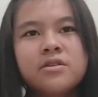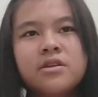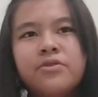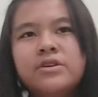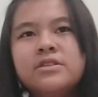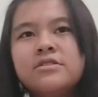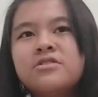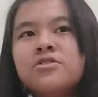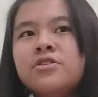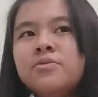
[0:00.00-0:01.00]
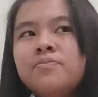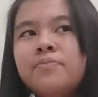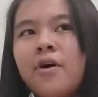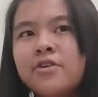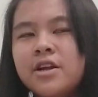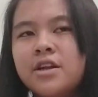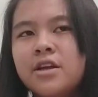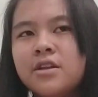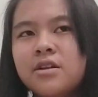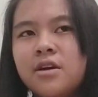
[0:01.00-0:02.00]
there is a certain part in
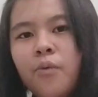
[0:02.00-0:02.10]
it